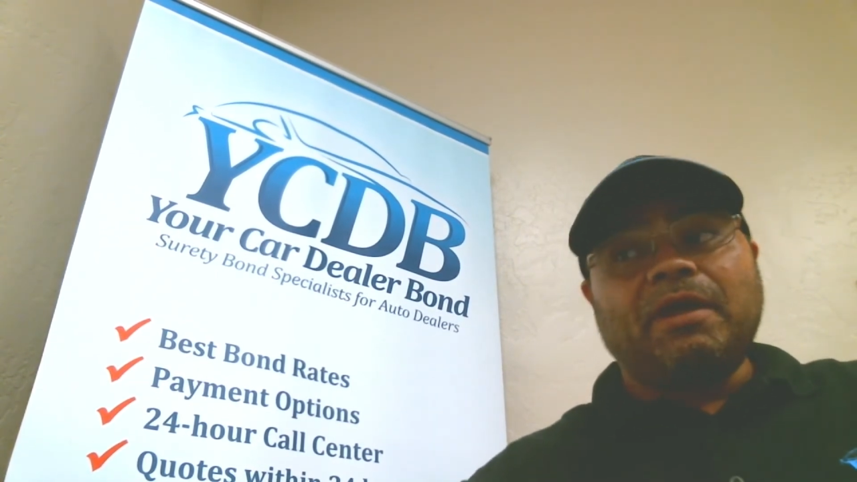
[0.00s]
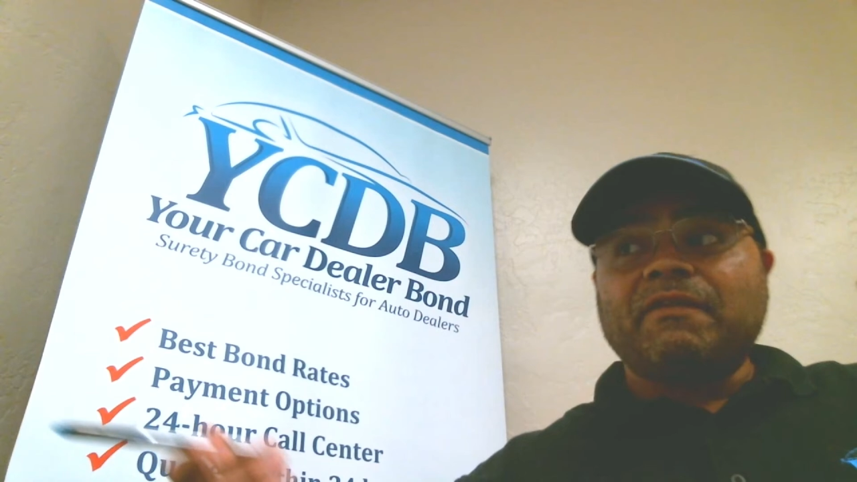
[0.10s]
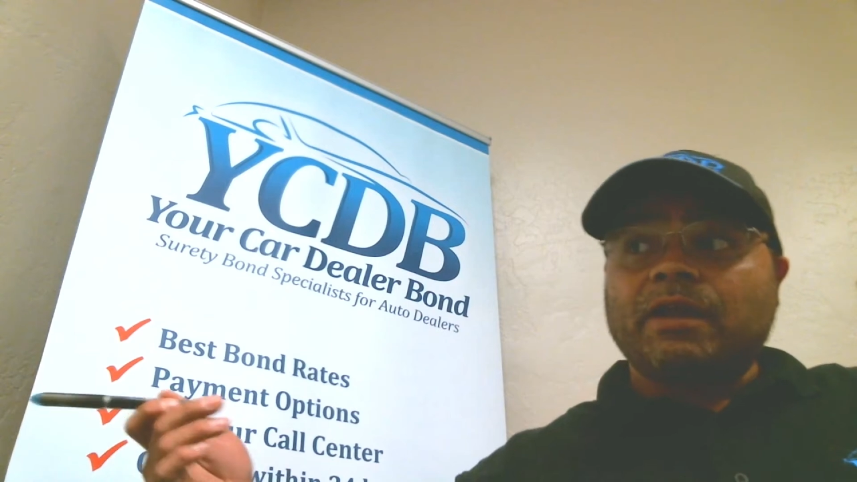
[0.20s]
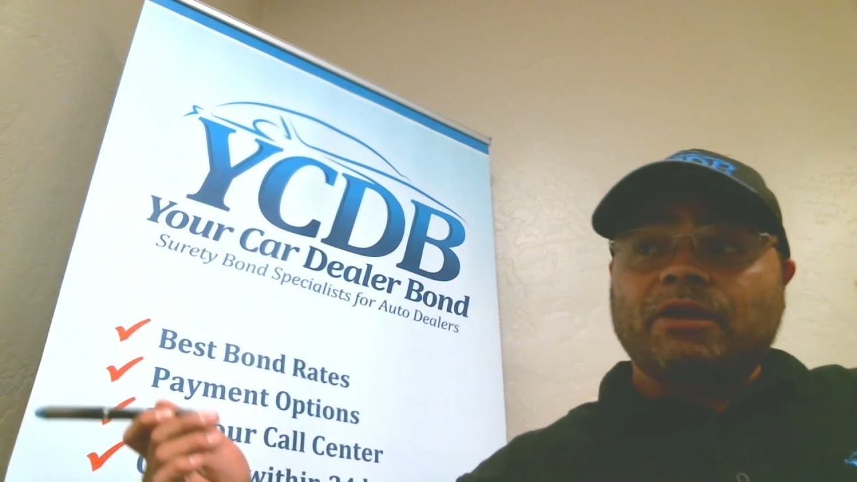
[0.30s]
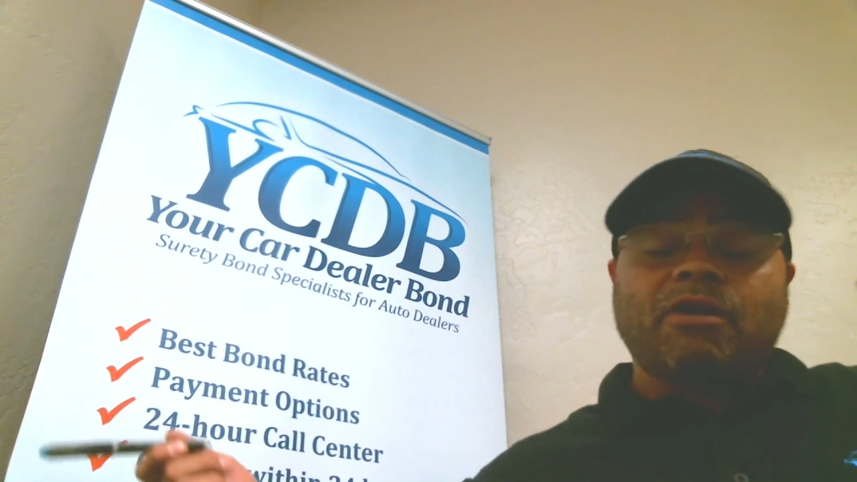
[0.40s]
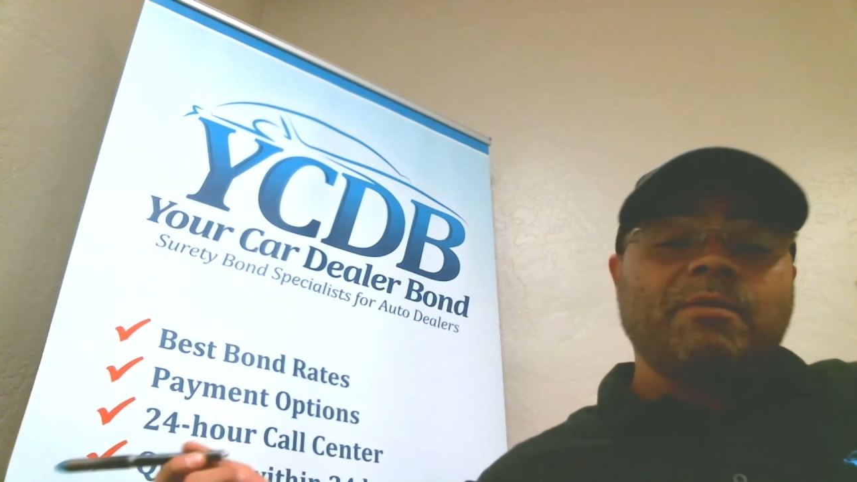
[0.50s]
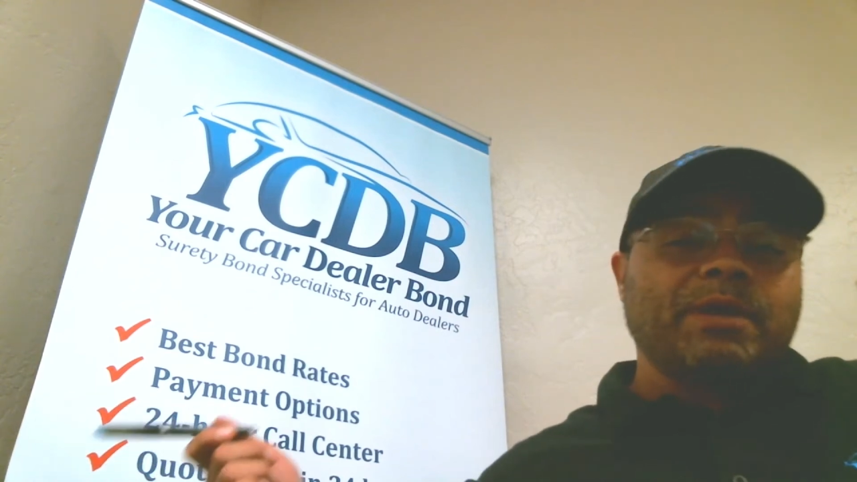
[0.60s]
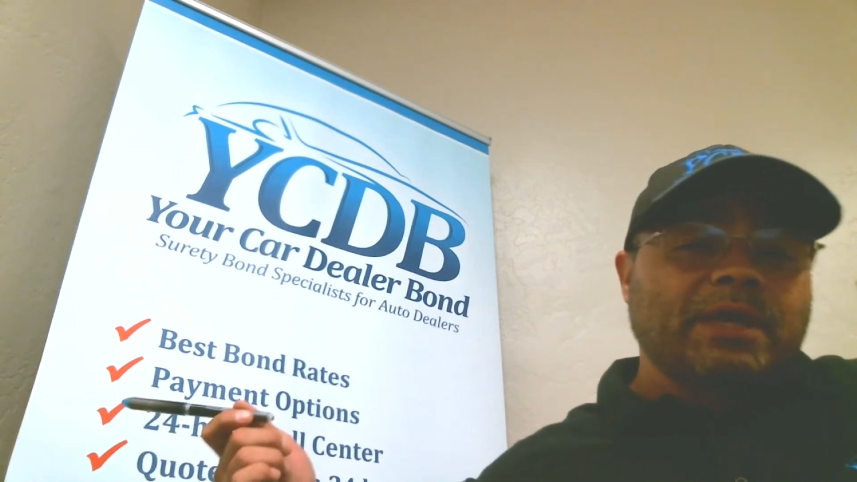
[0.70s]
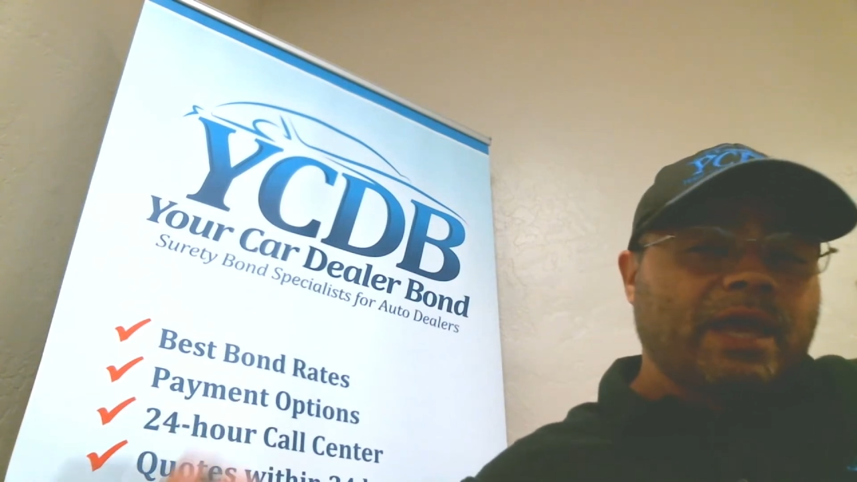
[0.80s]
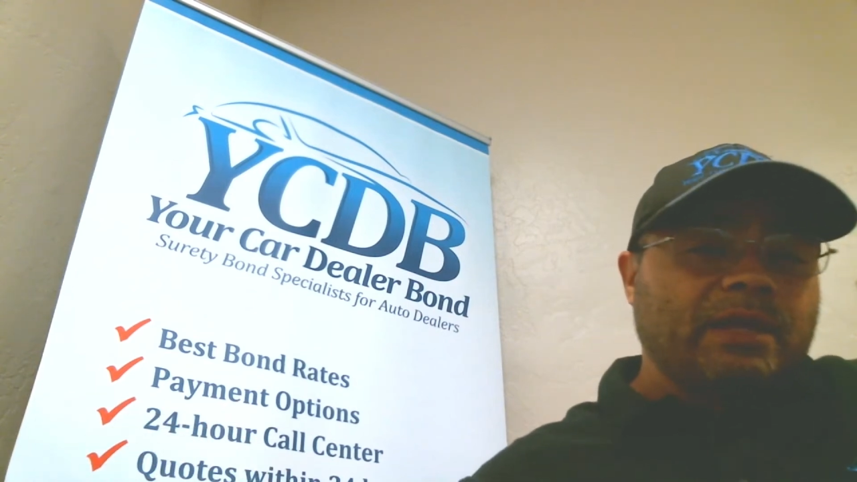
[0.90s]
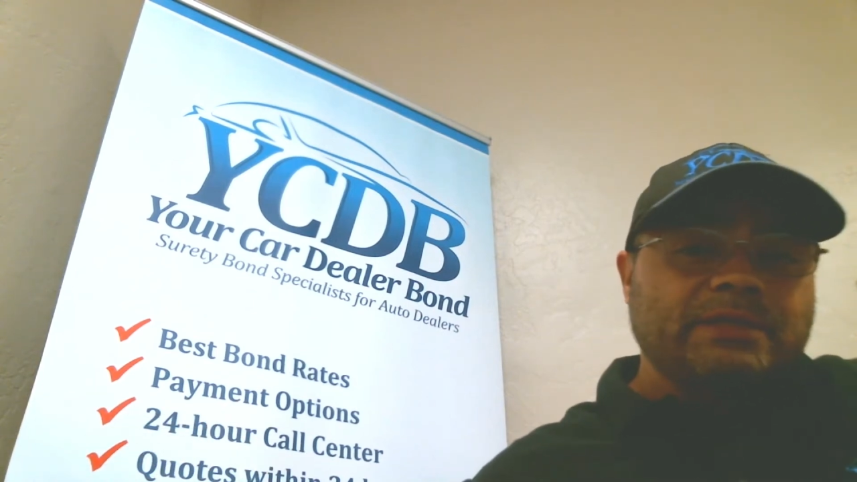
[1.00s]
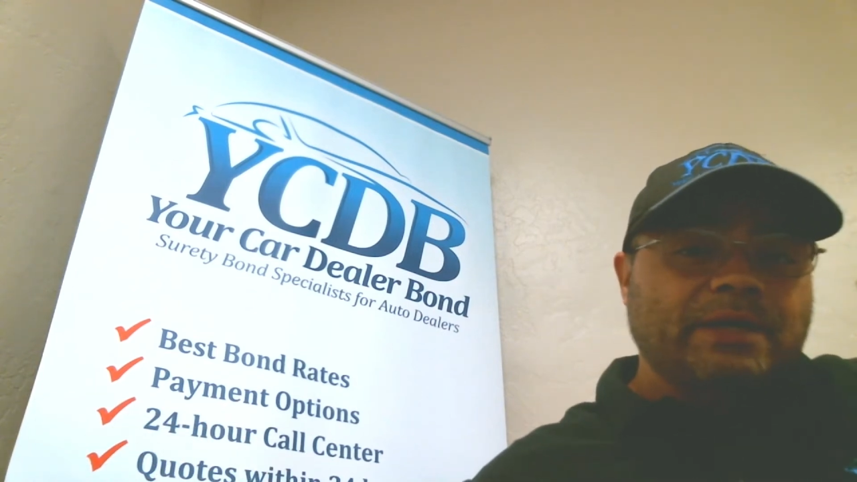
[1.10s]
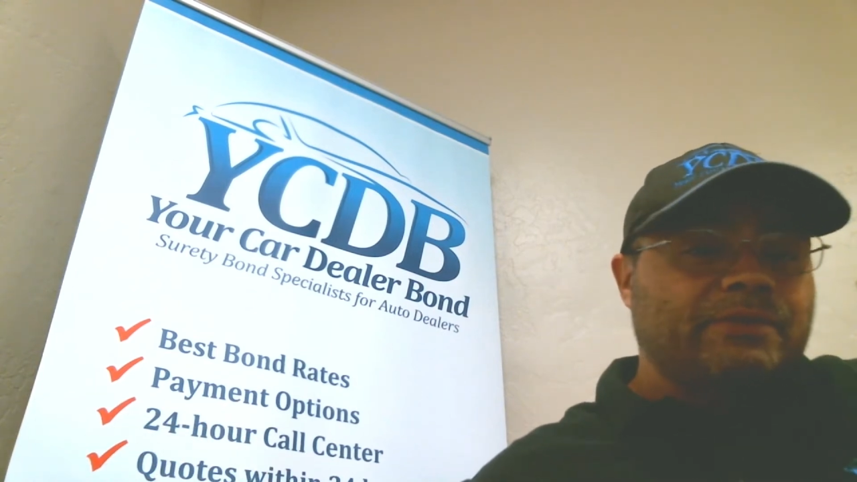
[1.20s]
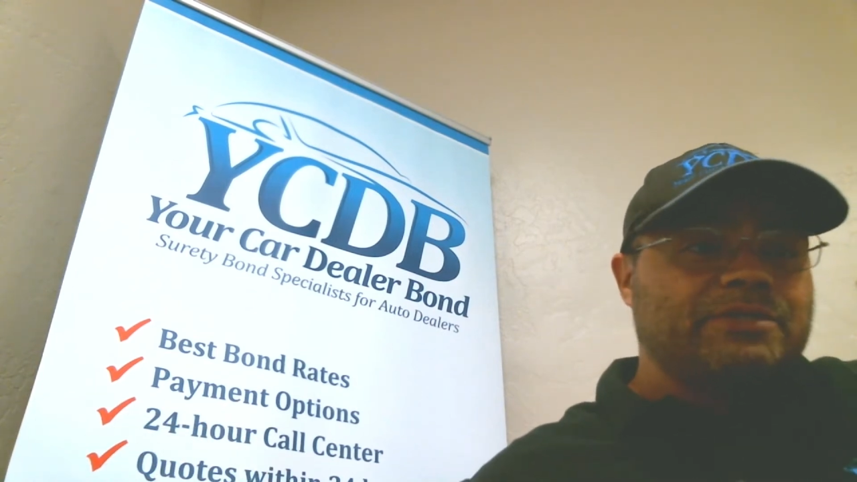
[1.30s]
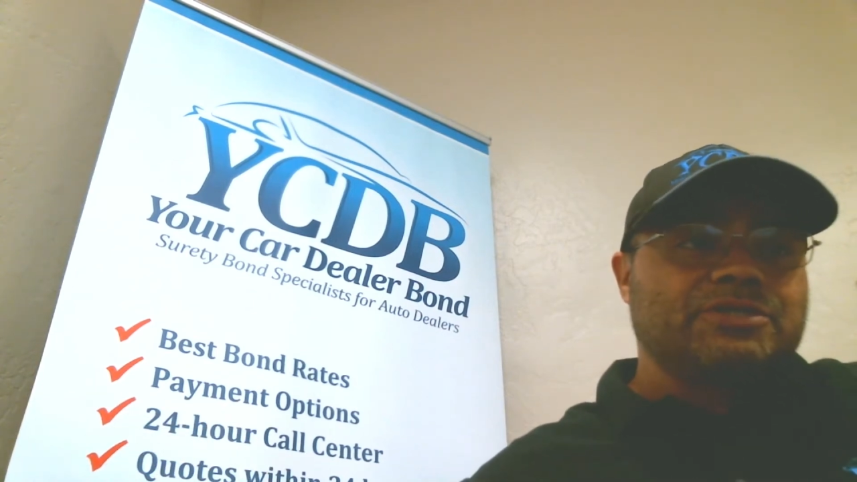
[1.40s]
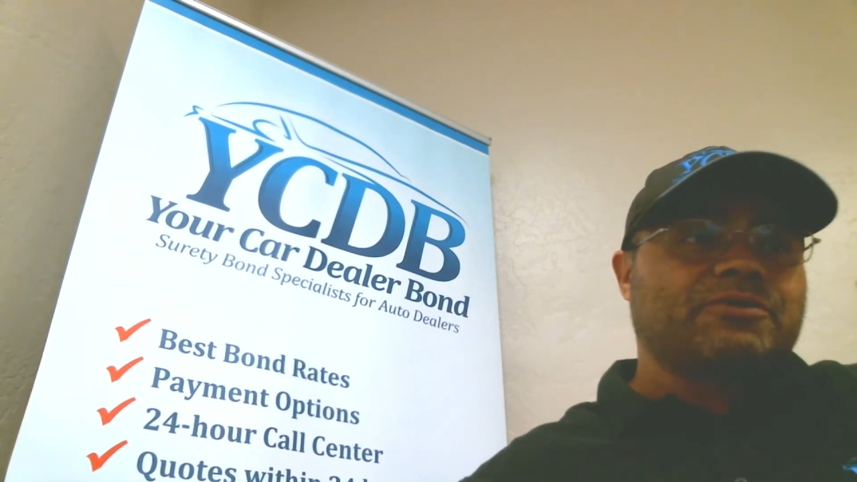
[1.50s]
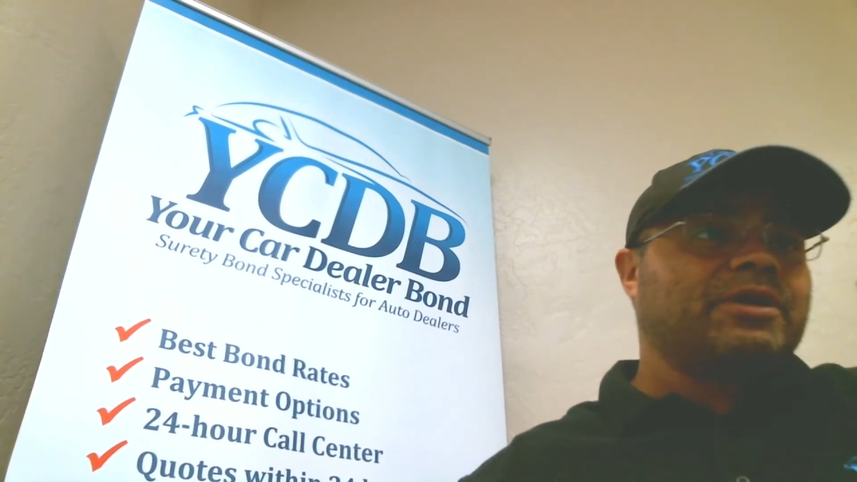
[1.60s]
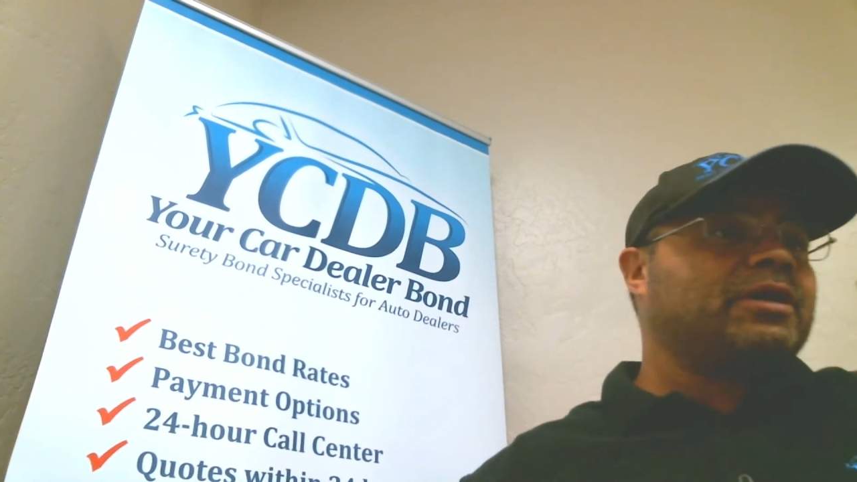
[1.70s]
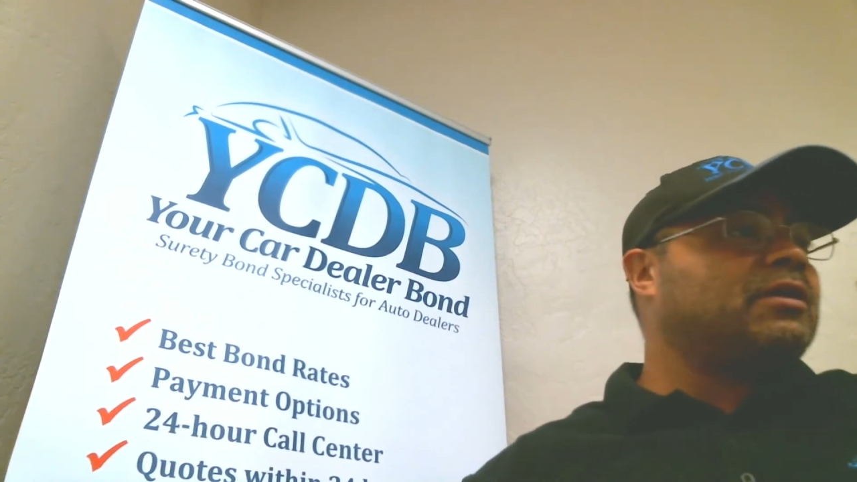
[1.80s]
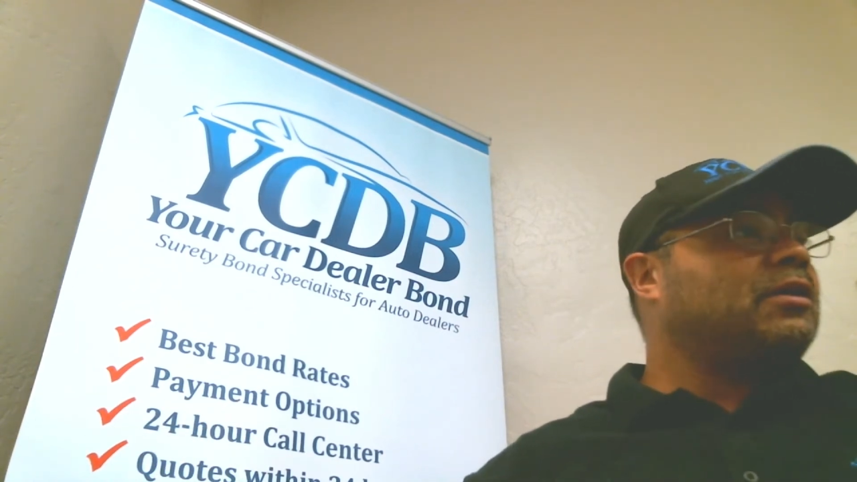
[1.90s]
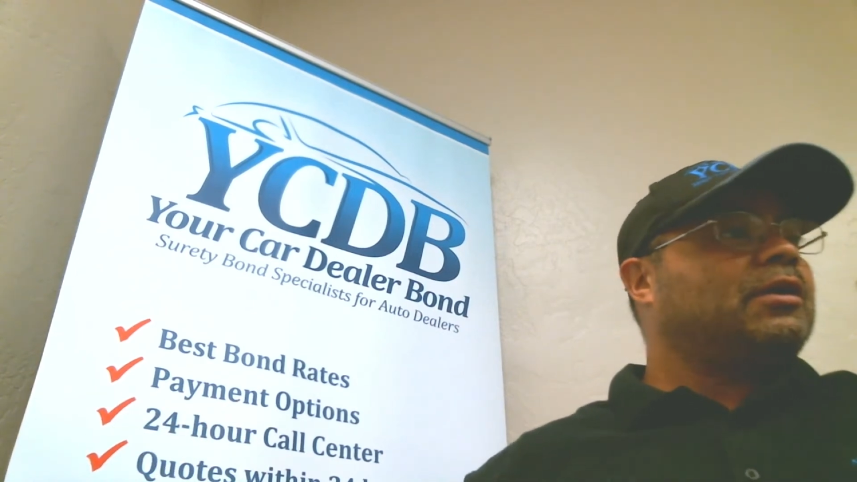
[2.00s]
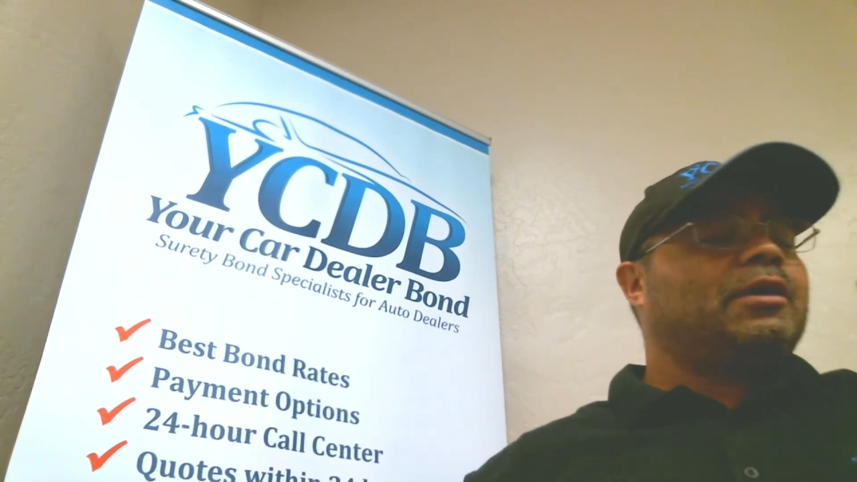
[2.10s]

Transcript: I've got a great mechanic down the street.